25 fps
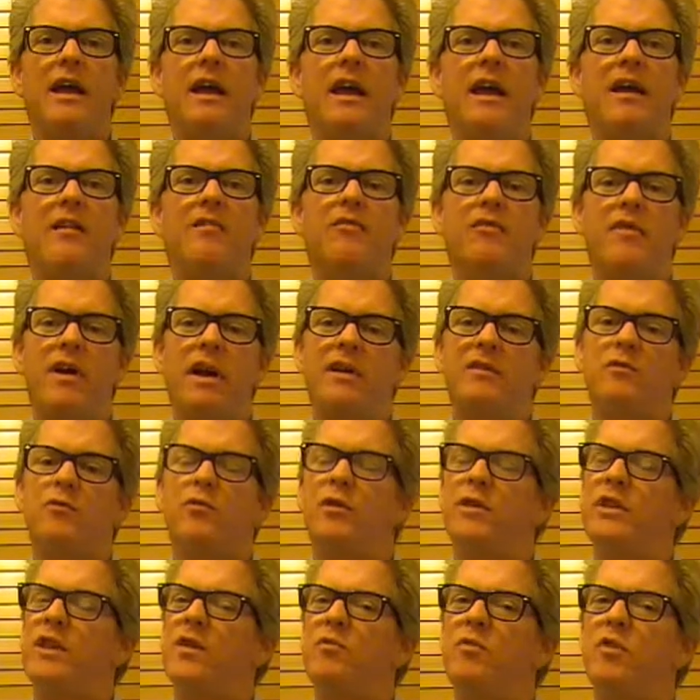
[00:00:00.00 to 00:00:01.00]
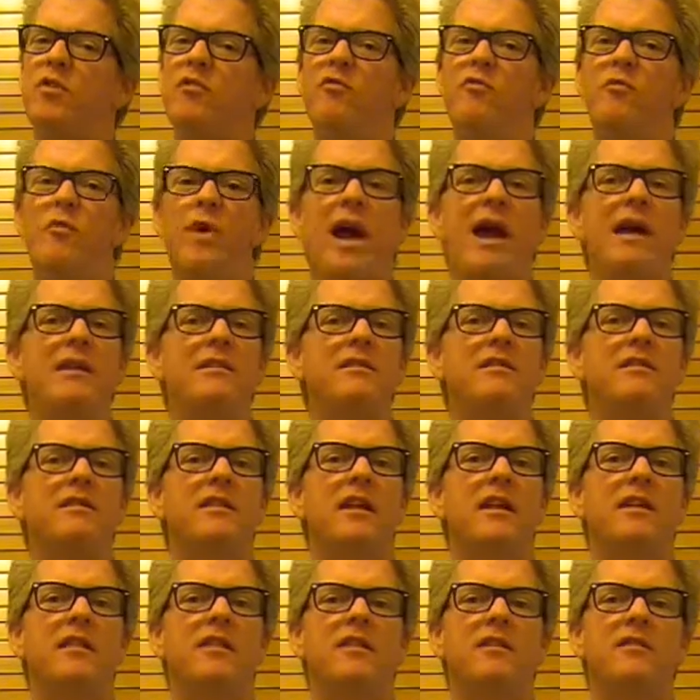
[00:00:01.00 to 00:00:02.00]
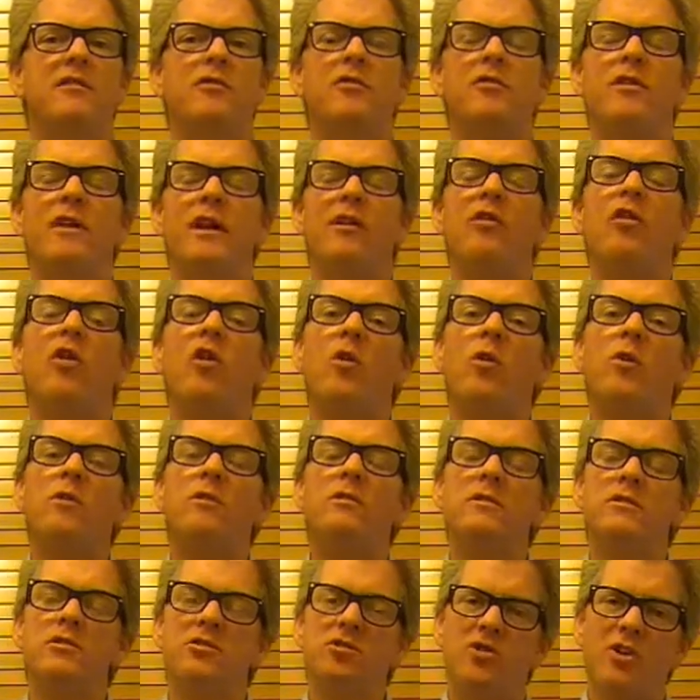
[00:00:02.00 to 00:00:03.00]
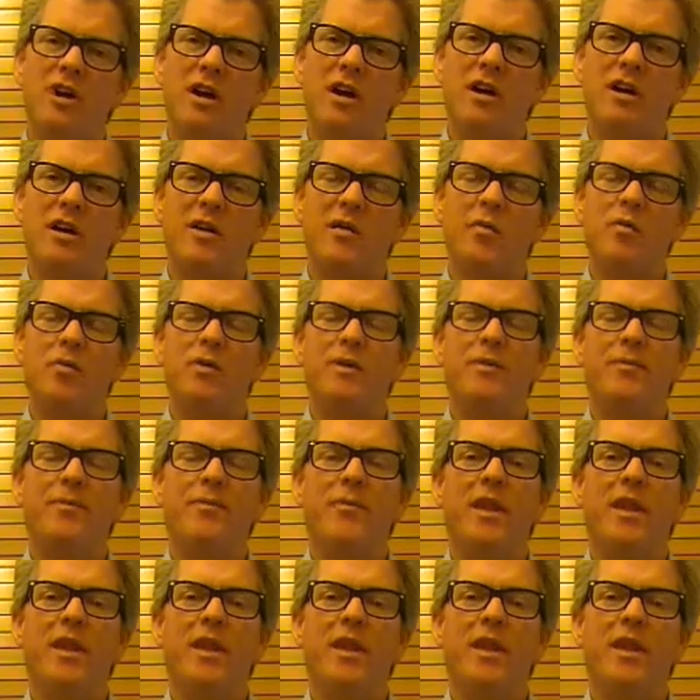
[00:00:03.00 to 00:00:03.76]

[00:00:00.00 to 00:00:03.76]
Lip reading: In fact, when they moved back to their old job,